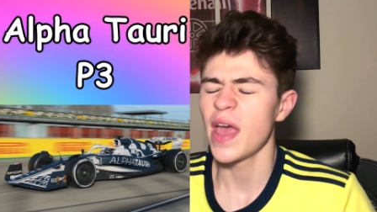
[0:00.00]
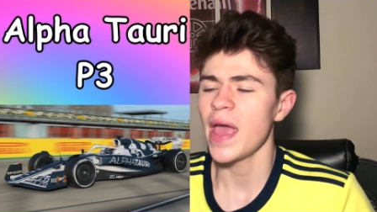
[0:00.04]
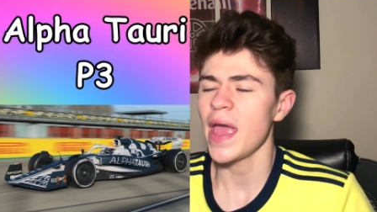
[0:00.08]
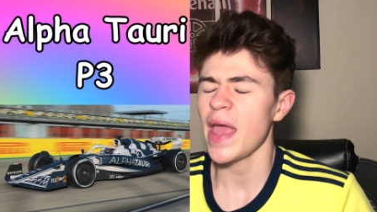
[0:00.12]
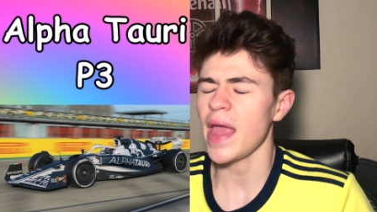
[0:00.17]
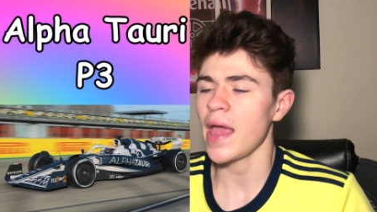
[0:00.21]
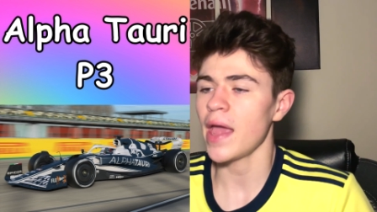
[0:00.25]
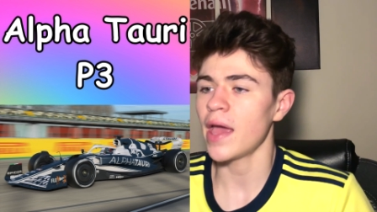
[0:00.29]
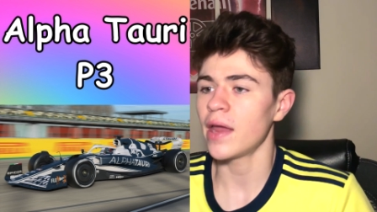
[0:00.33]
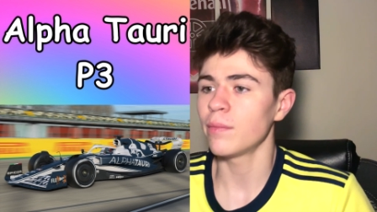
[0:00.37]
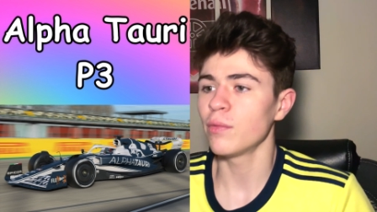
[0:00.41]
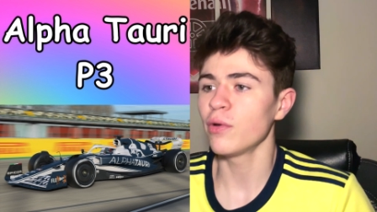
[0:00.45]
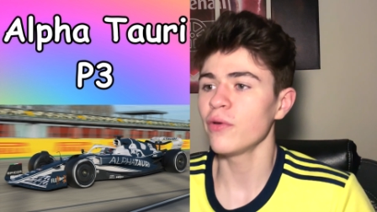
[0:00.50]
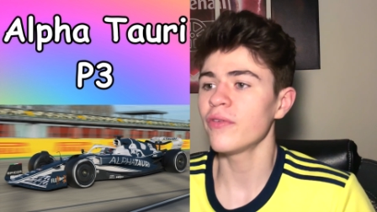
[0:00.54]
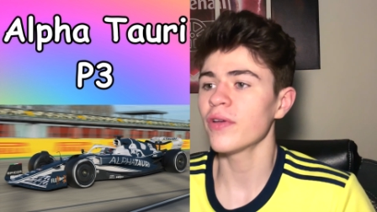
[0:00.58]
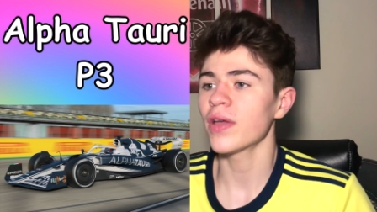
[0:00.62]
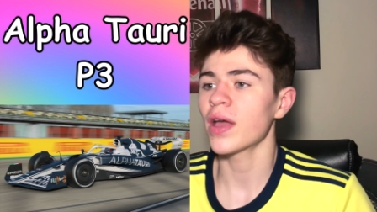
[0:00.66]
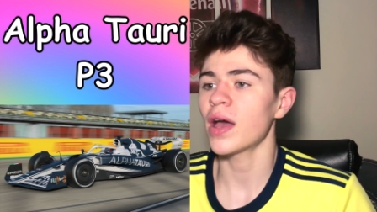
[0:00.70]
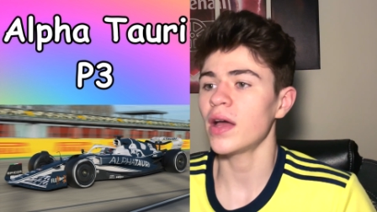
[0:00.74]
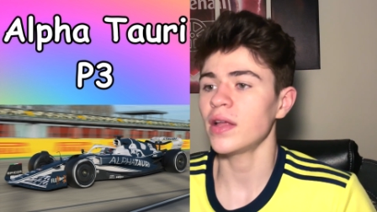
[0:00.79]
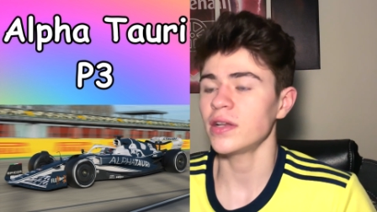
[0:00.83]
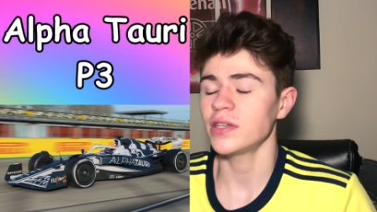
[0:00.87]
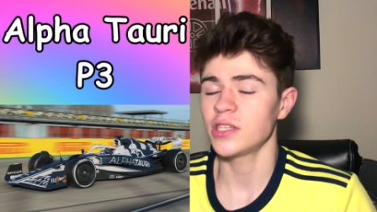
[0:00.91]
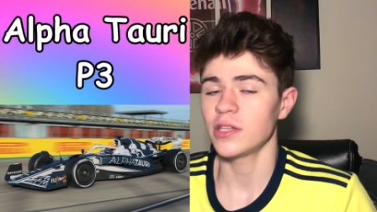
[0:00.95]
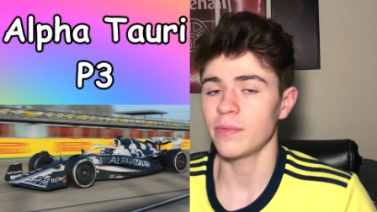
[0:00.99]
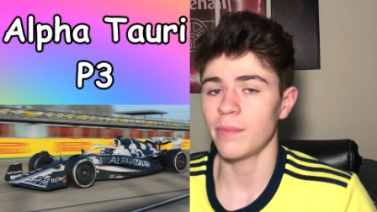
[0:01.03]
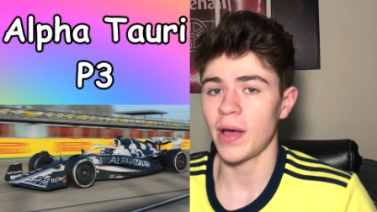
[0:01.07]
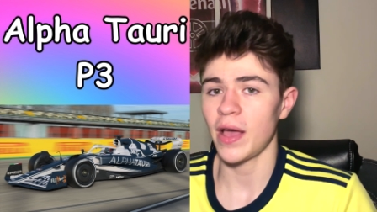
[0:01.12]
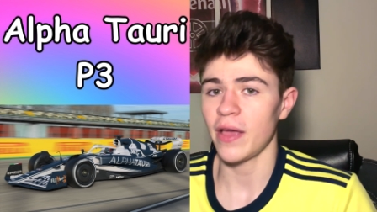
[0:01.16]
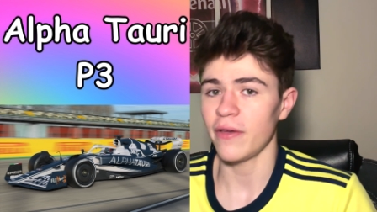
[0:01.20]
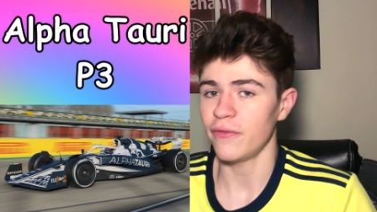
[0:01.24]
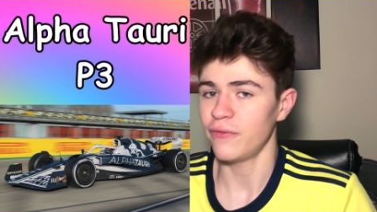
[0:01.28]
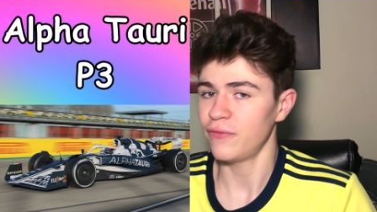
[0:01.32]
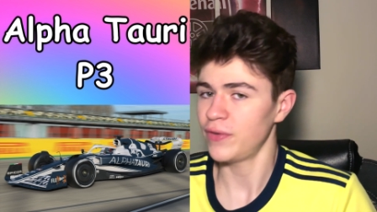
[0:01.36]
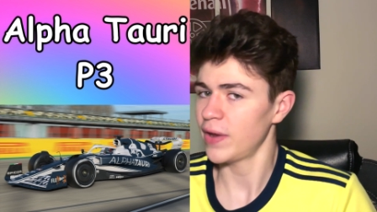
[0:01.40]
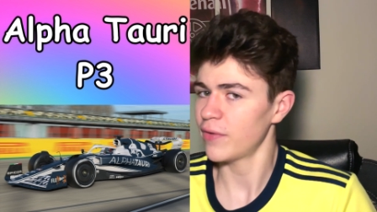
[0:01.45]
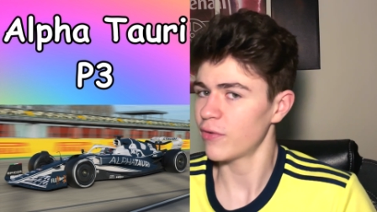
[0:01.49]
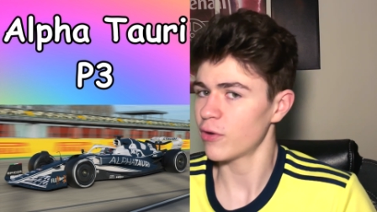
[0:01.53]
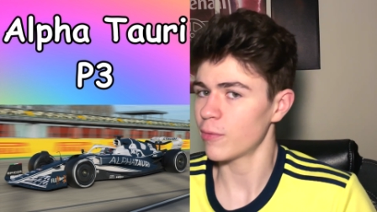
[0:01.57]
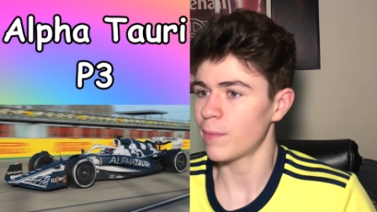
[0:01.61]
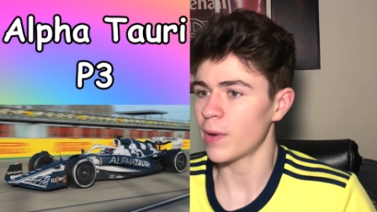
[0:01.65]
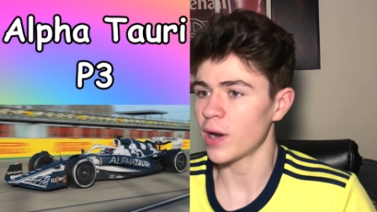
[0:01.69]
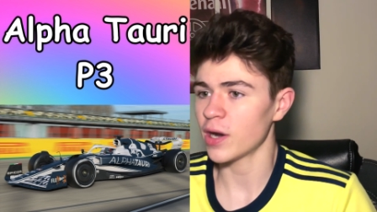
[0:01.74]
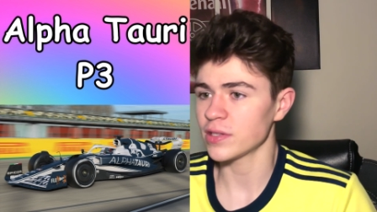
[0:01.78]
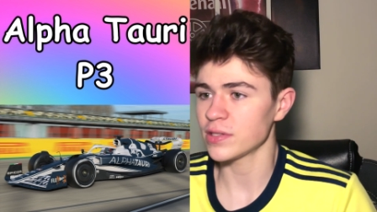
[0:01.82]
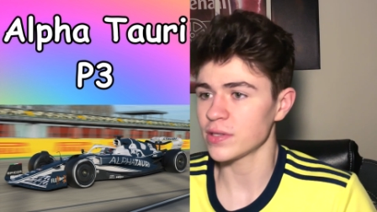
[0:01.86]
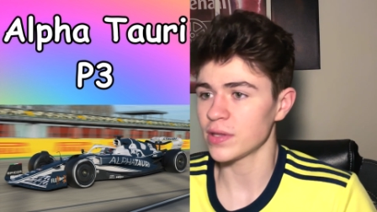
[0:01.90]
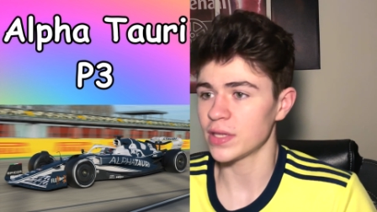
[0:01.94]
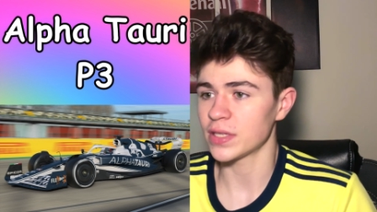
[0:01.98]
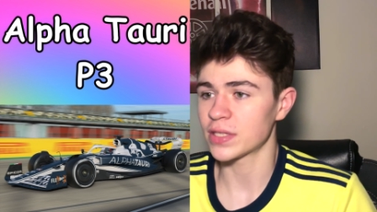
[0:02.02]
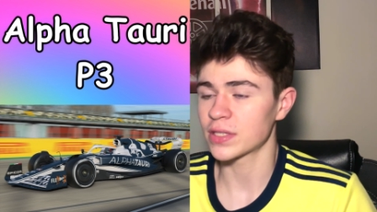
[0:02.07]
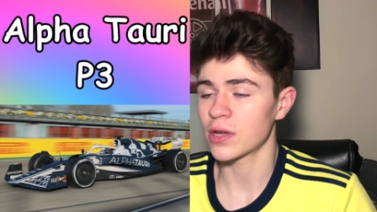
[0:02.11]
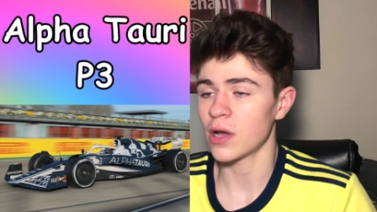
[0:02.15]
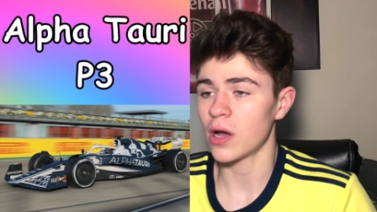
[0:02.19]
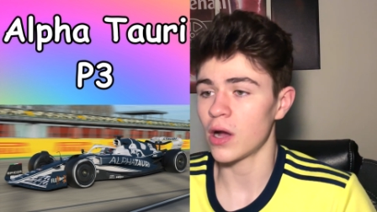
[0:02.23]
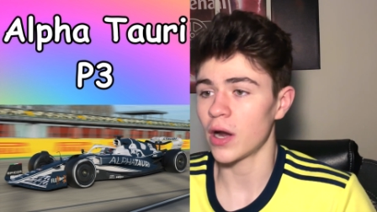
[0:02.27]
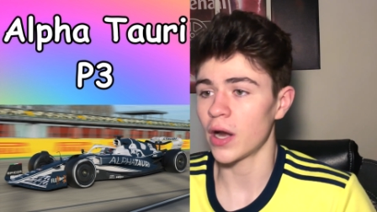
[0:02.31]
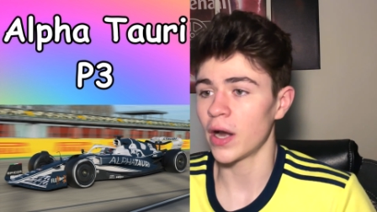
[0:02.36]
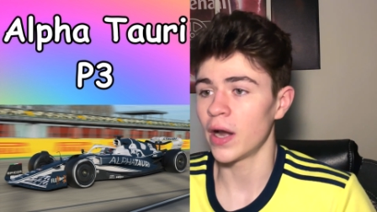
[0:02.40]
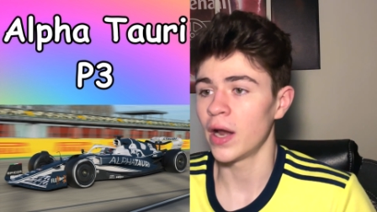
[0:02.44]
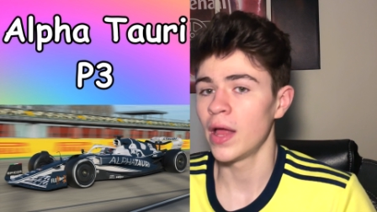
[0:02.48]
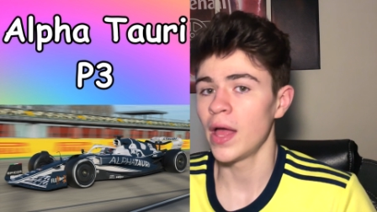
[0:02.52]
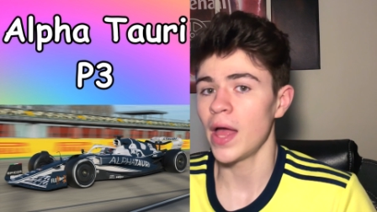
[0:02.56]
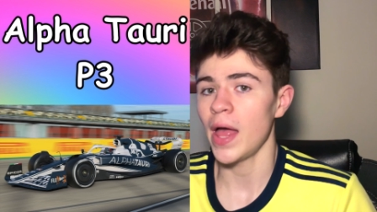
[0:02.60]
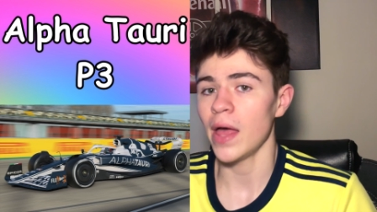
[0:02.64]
And moving on to my favorite parts of this car,